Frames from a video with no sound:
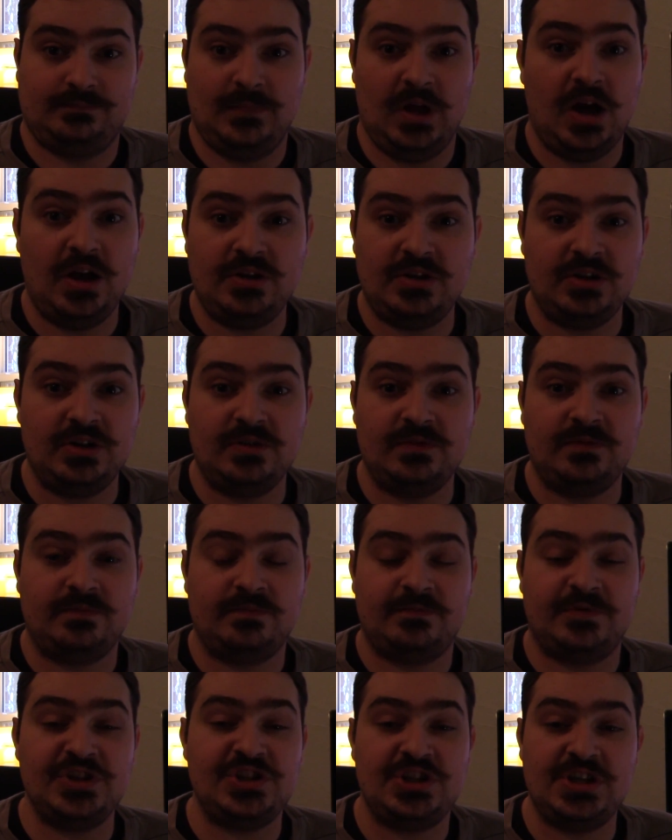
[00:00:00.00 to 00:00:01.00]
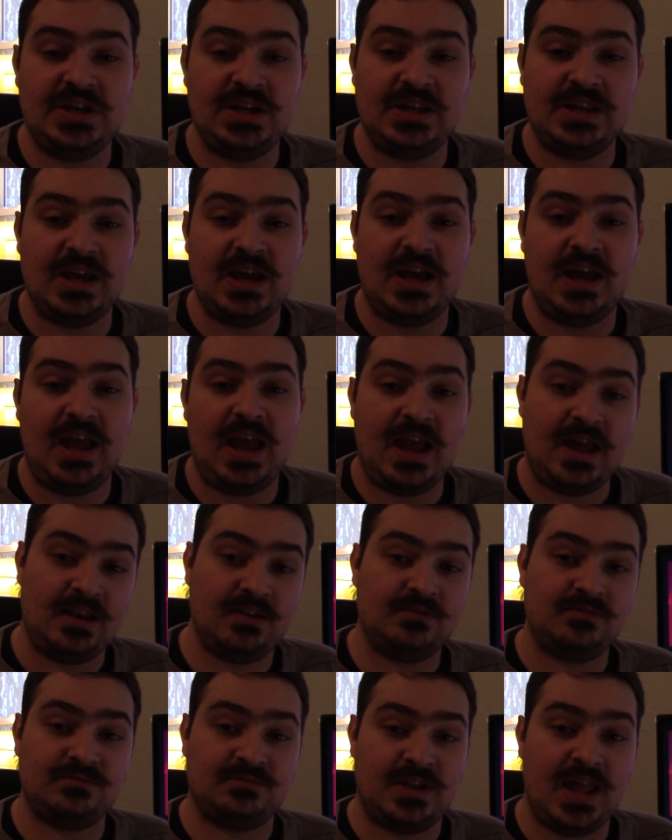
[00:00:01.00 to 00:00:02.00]
Under Vegeta
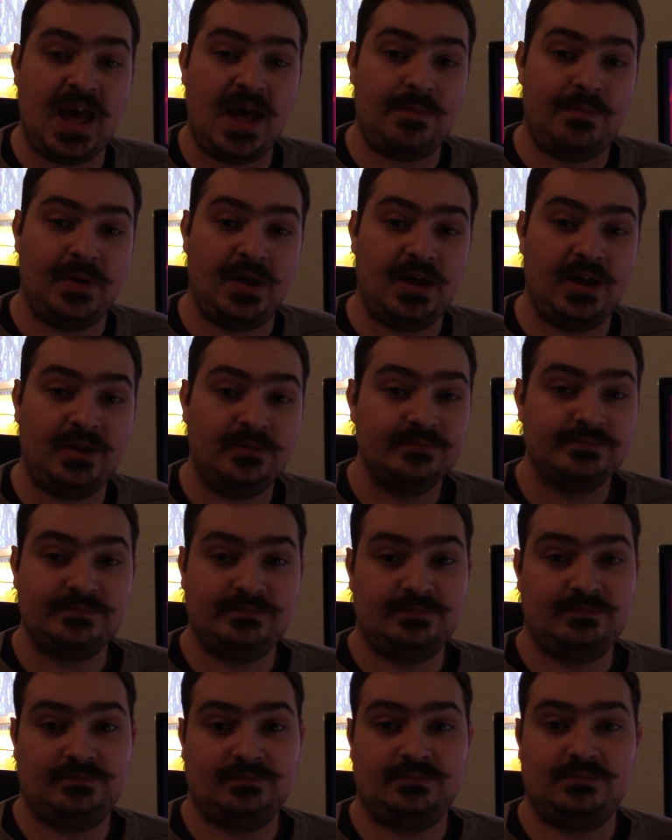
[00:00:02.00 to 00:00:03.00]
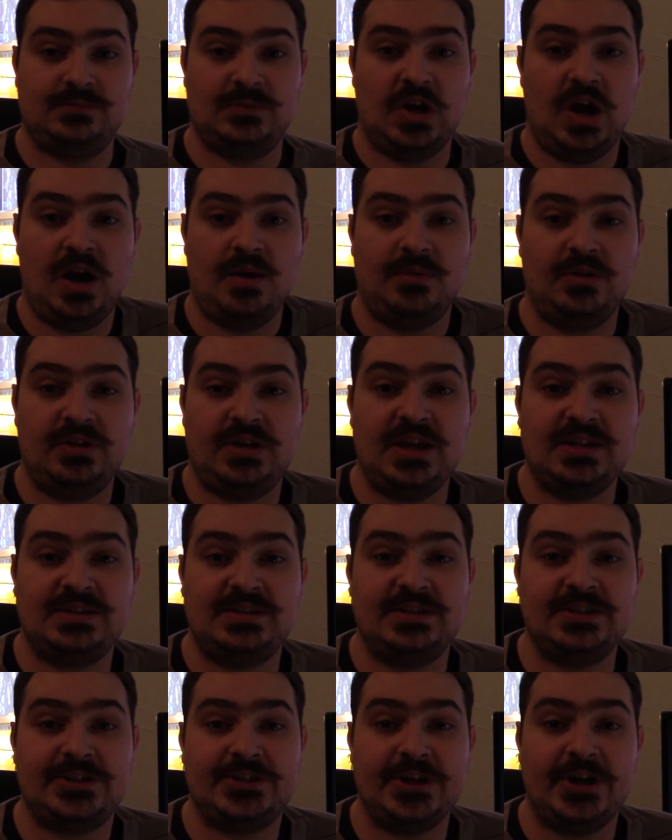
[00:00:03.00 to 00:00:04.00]
and Nappa, Tarble gets
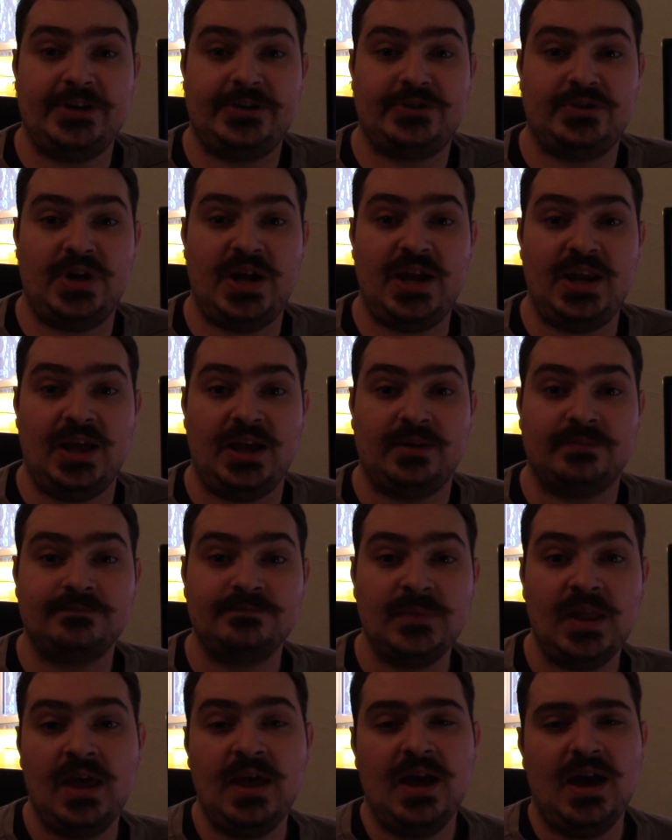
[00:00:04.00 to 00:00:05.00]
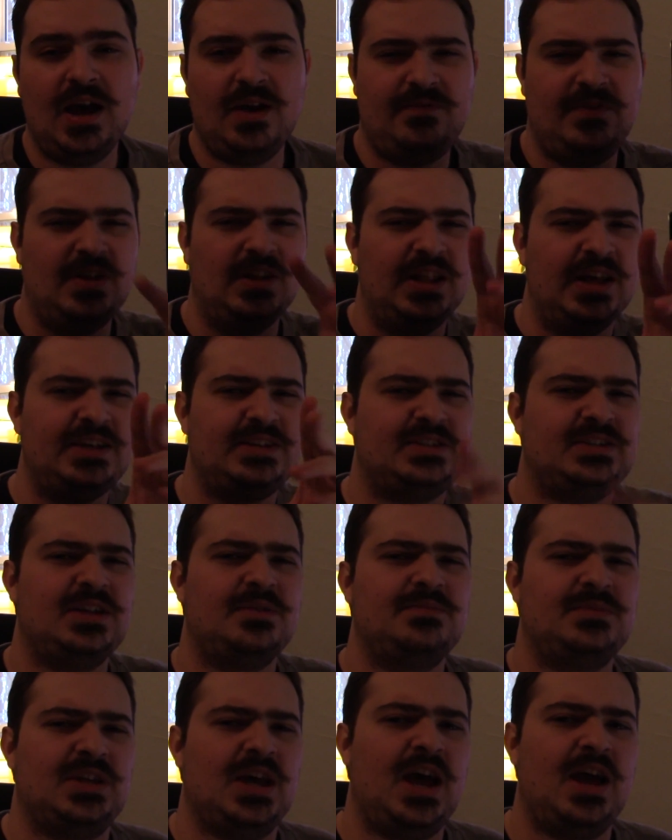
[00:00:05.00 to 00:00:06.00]
to start training. I feel like
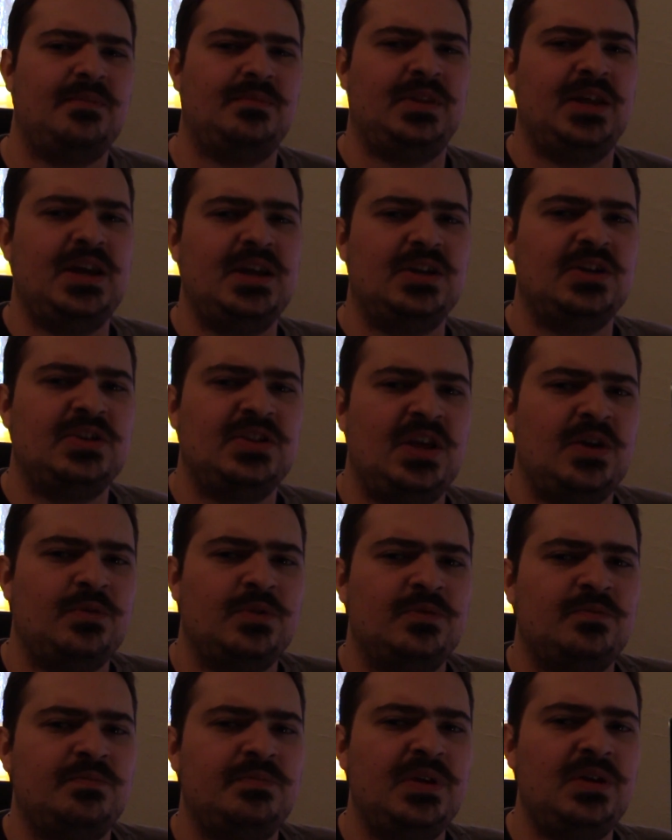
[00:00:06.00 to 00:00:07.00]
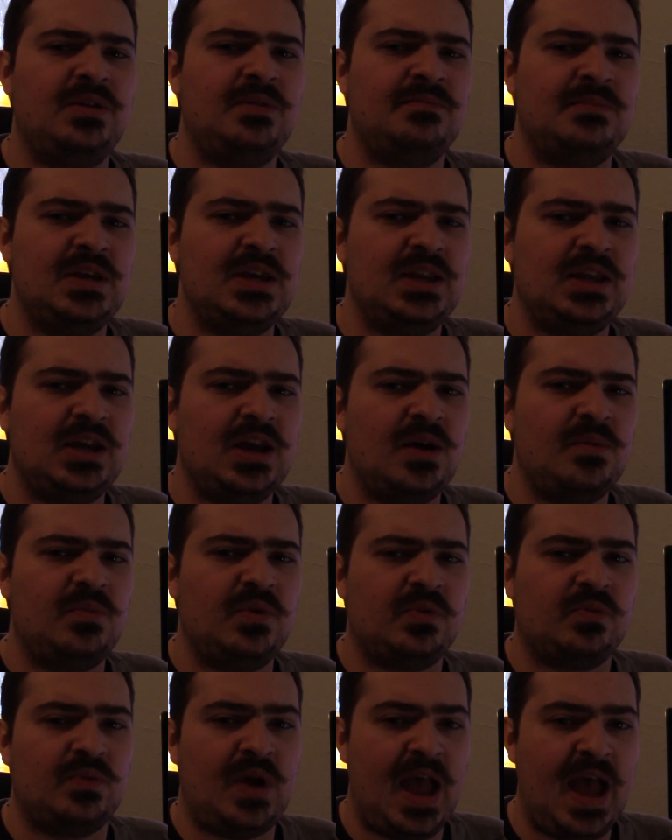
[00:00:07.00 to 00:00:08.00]
sometime later they would be meeting up
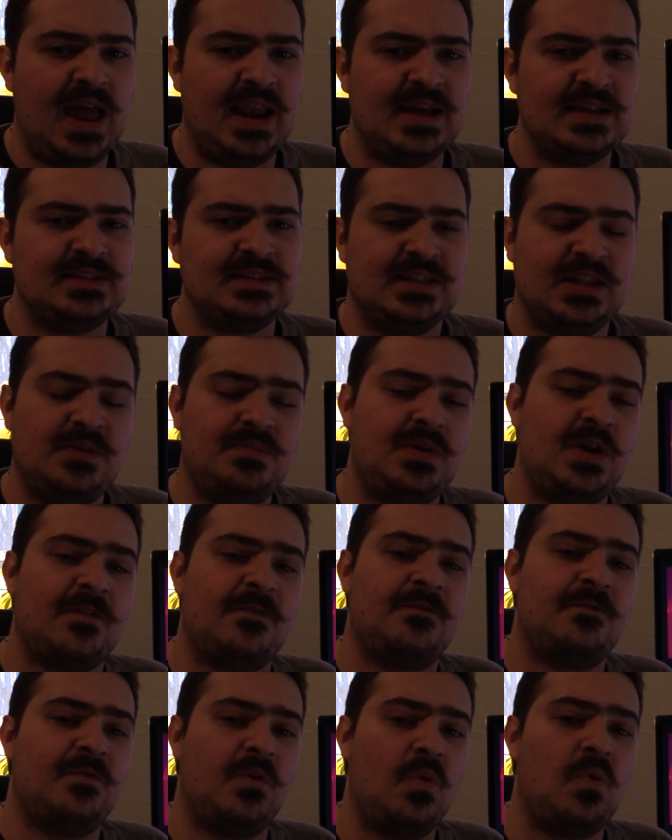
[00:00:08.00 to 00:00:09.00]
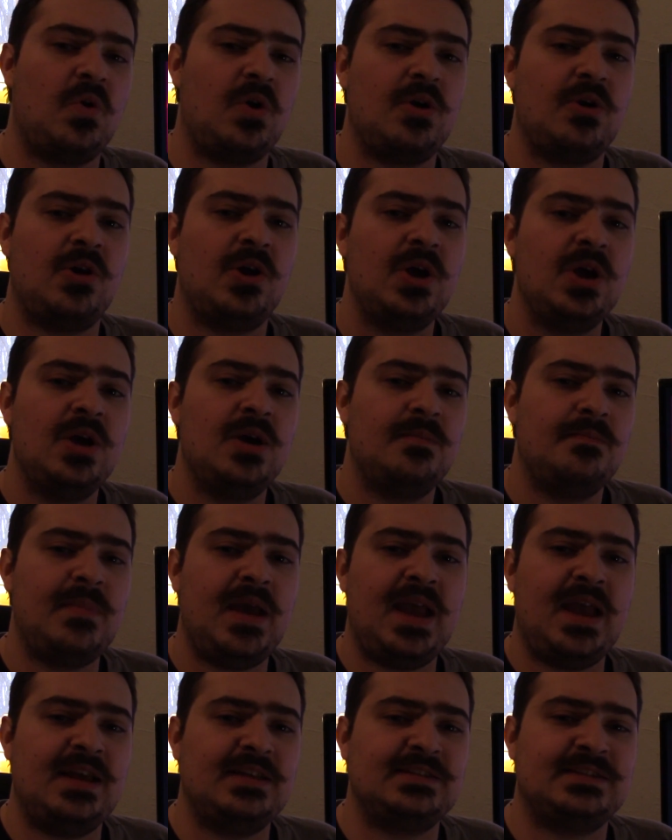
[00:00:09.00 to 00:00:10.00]
with Raditz and they'd be a
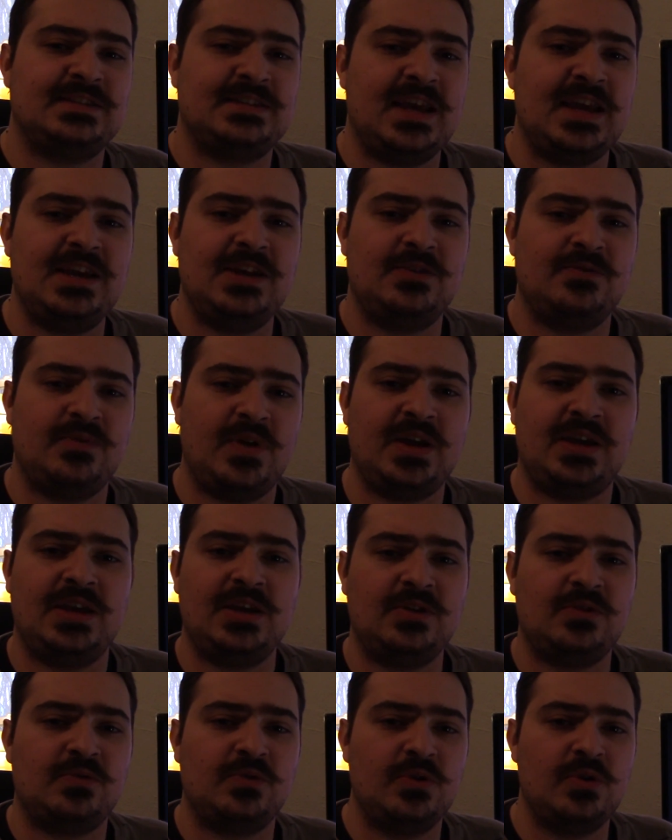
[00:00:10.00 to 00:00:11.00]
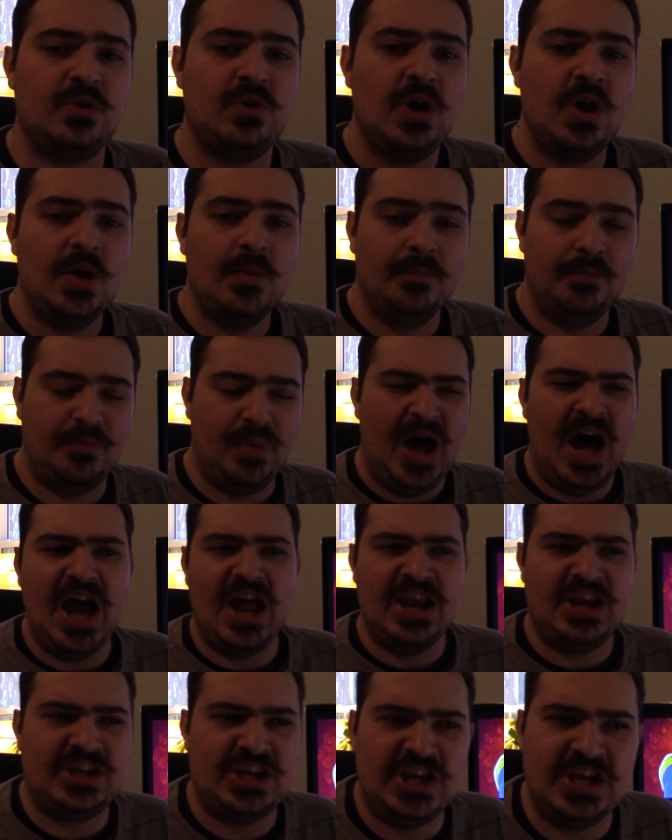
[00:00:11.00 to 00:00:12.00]
4-man Saiyan wrecking crew. But
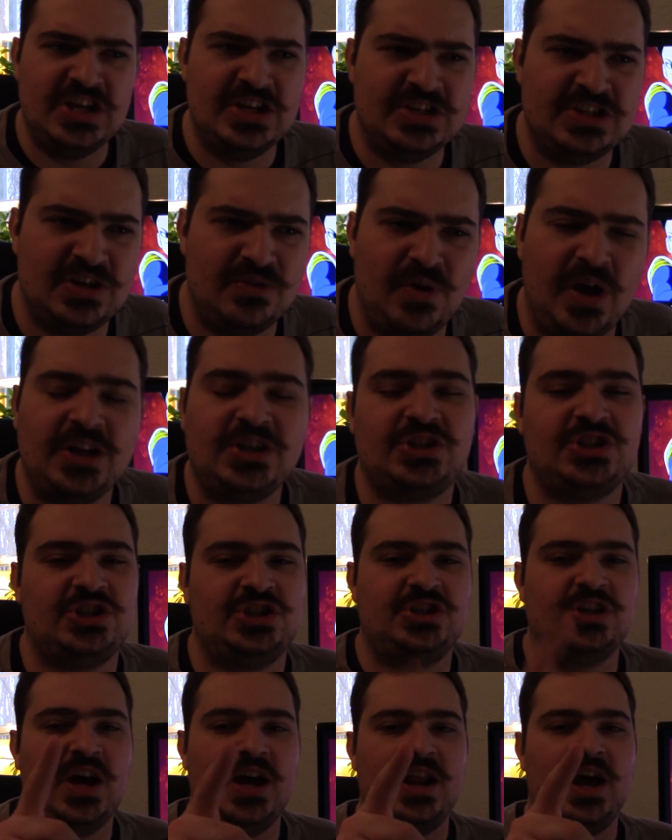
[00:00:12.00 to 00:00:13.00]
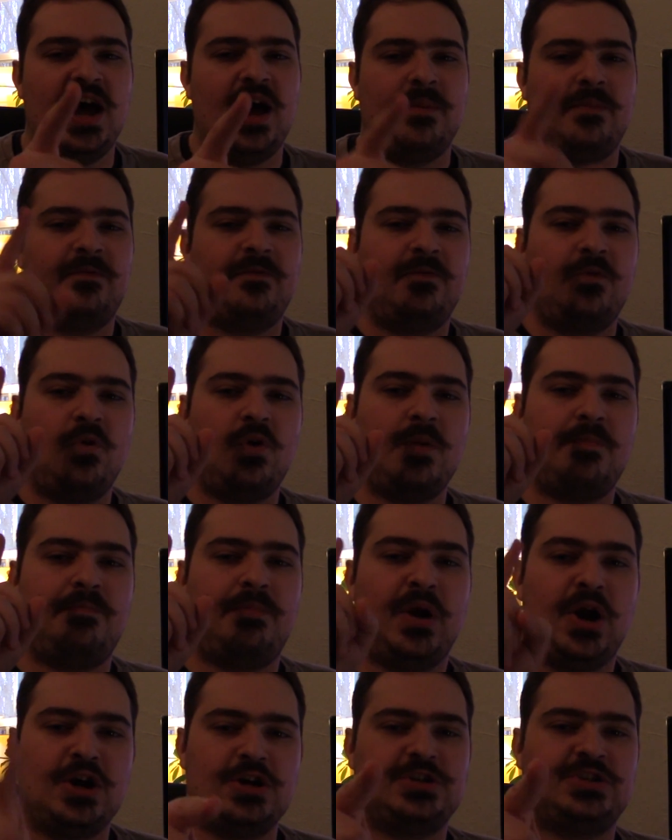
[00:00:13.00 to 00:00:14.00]
shut up,
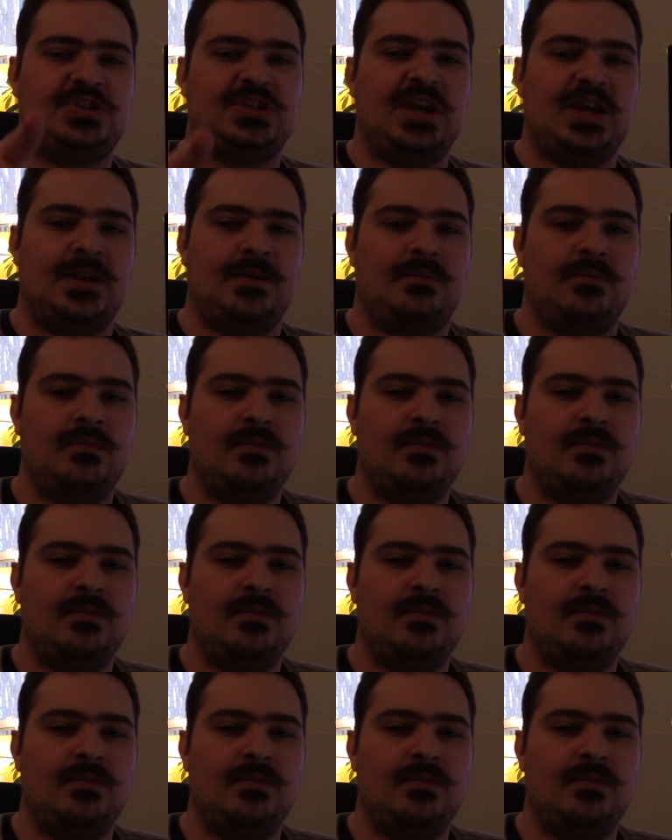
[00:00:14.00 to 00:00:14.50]
4-person.